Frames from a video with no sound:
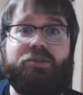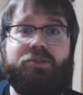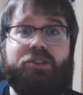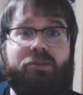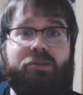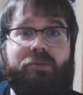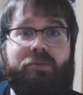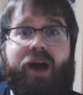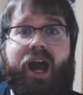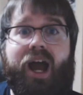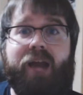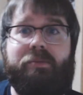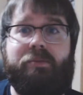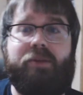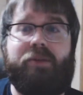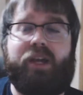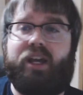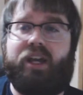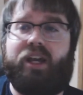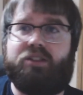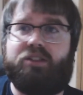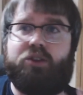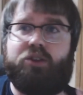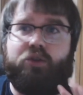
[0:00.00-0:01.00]
to mind,
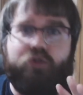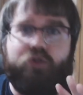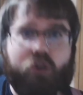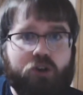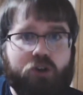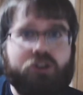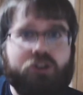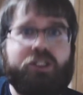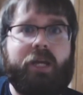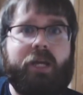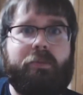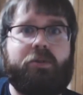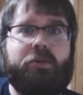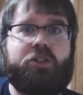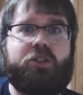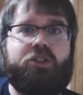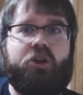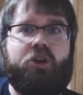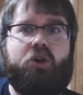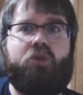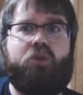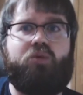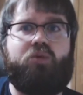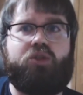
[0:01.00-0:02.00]
because the first
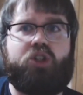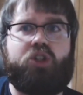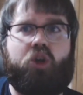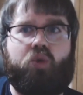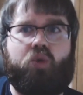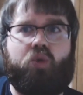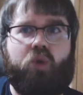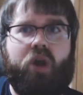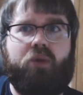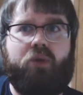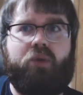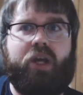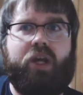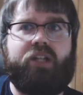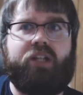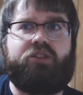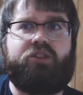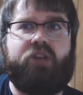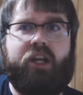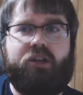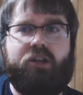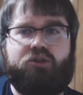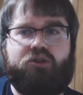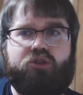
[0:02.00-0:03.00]
episode was a great way
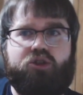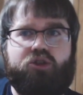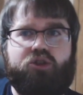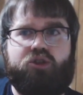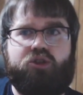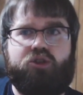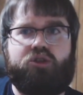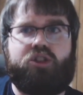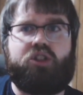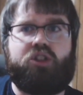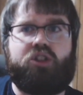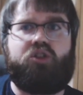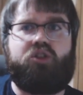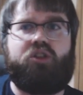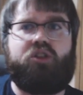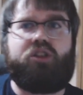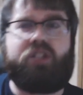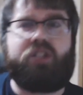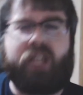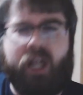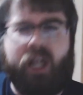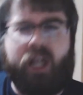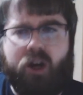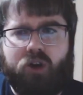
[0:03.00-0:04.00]
to introduce us to these
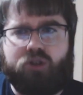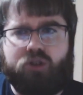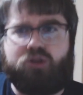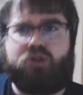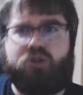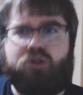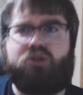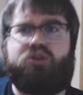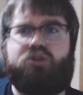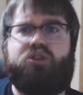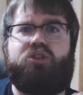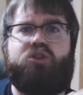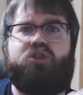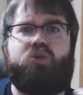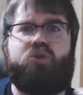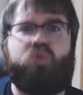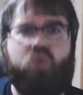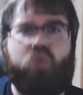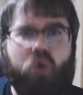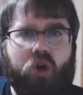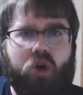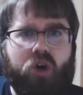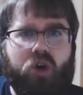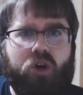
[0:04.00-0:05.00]
characters, this
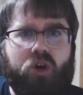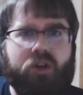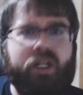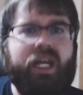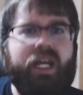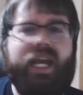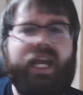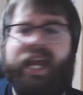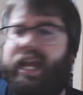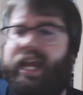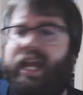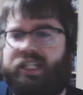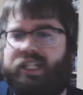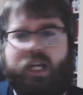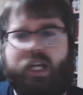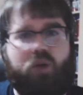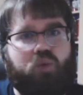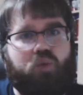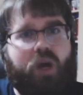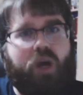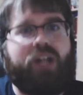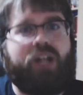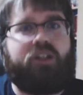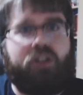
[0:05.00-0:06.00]
world, and to get
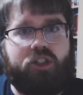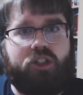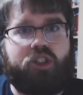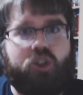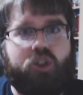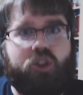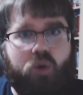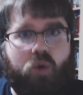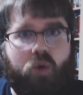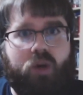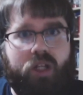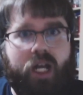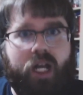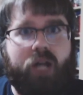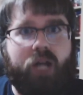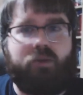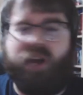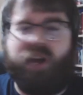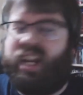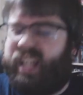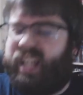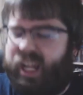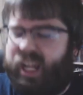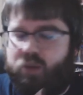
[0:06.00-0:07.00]
right to the storyline,
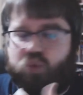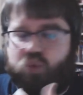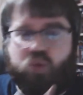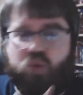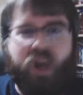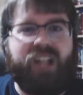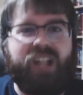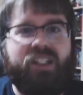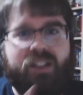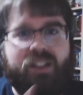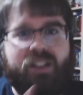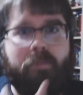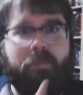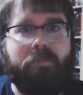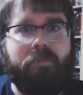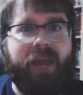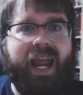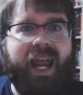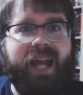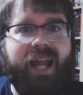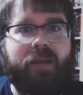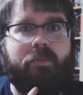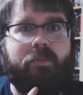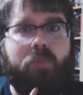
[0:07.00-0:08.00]
right? Get right to the
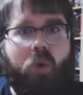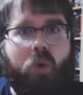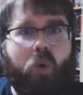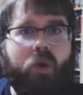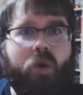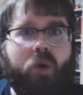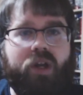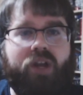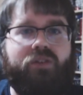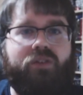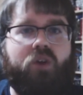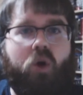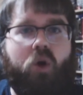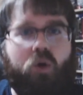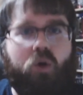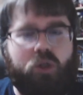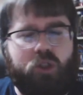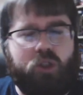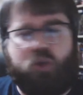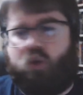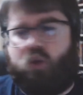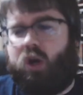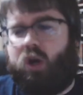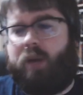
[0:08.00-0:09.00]
main point of the whole
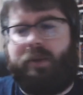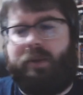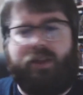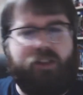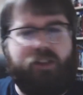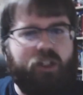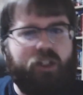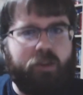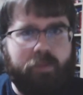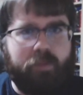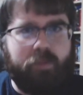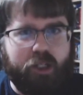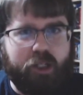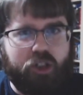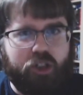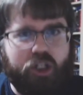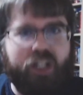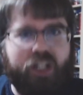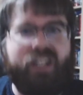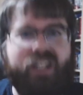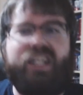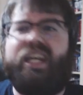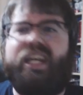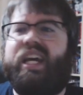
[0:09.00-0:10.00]
story about this
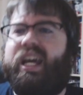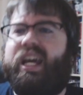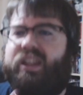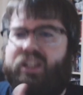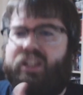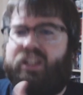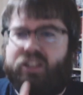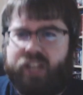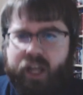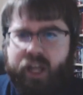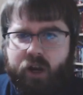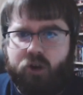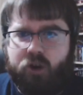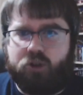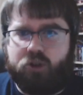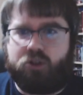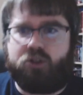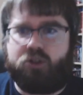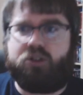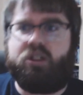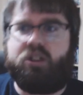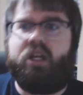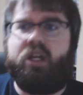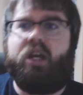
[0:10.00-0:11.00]
mission, these
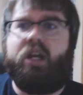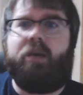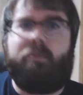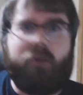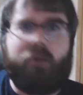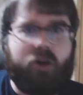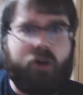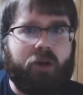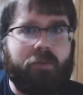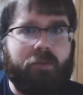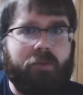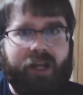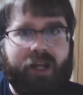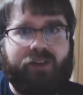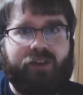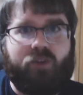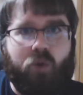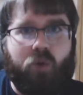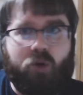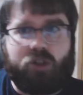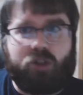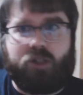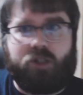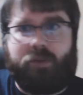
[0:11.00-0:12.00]
characters, Miriam being, of
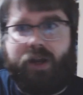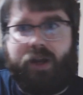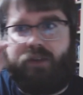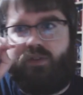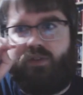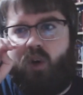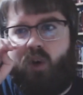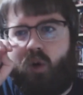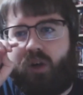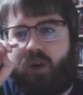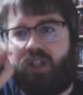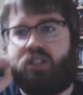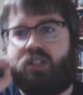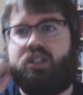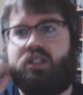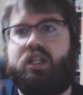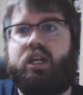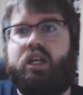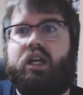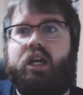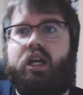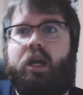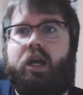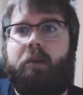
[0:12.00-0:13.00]
course, the main focus.
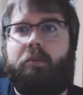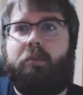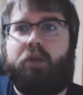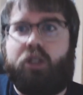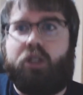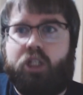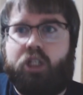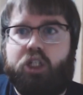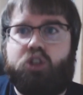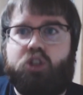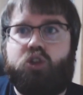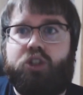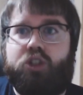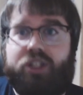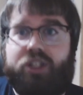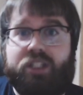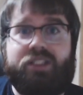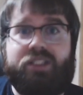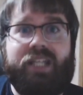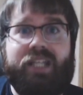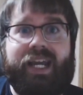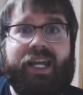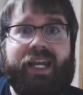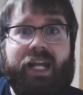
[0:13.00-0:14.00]
But literally this
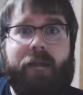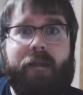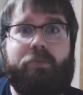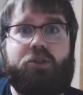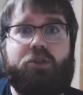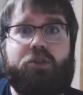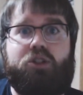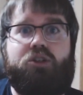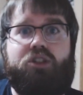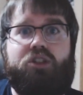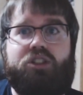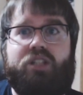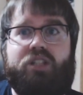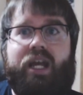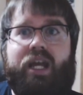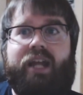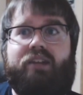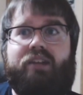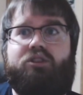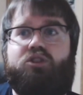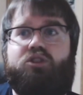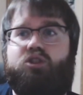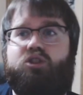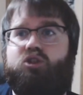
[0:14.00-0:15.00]
second episode
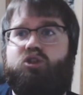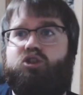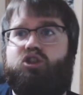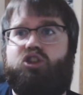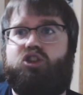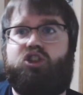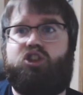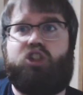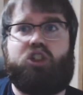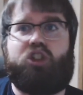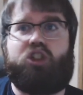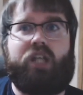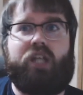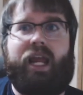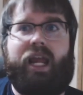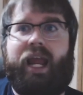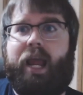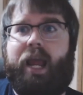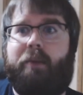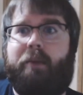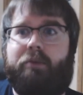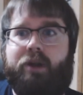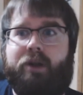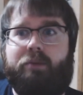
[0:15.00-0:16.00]
decided to just
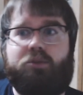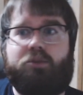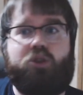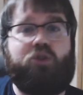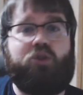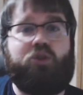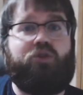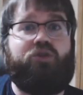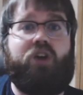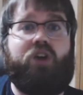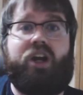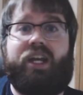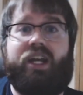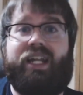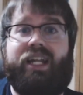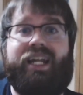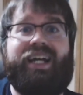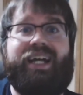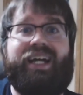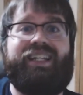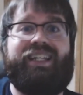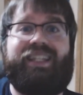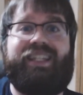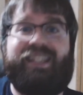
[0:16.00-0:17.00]
amp it up to fucking
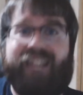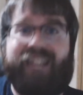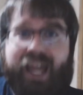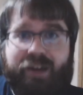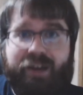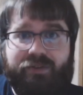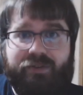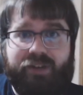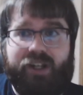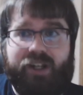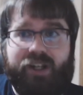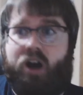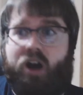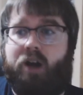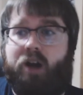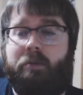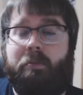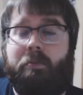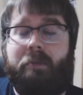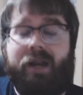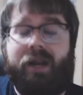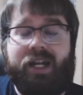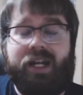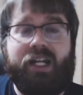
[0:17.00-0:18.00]
11
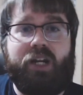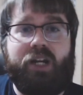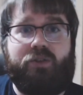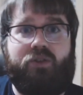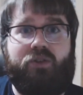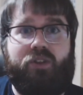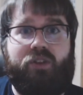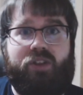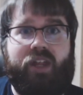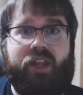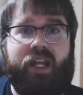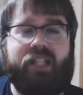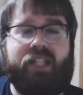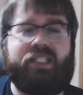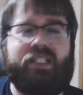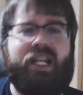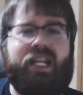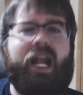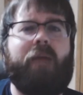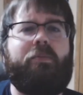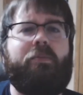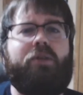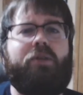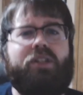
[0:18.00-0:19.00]
on many different things, and
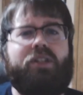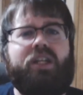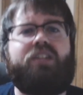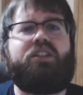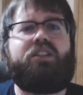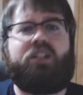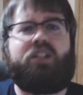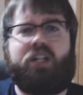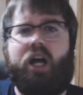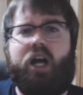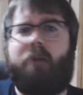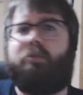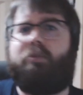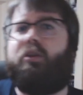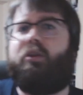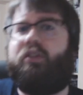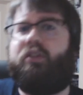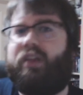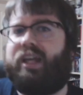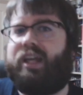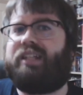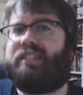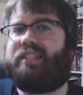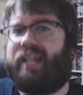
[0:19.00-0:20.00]
I predicted a couple of
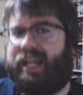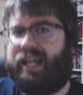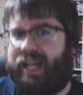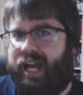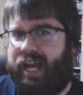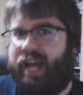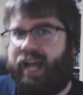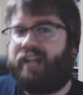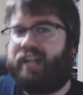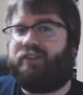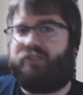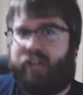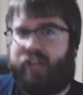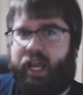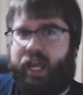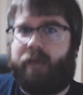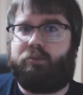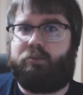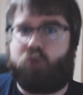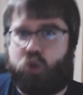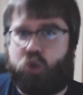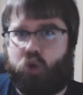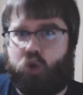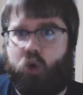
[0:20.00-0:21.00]
things that kind of
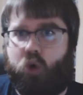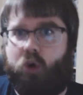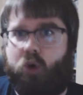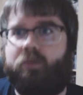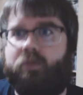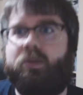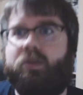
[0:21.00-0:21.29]
came true.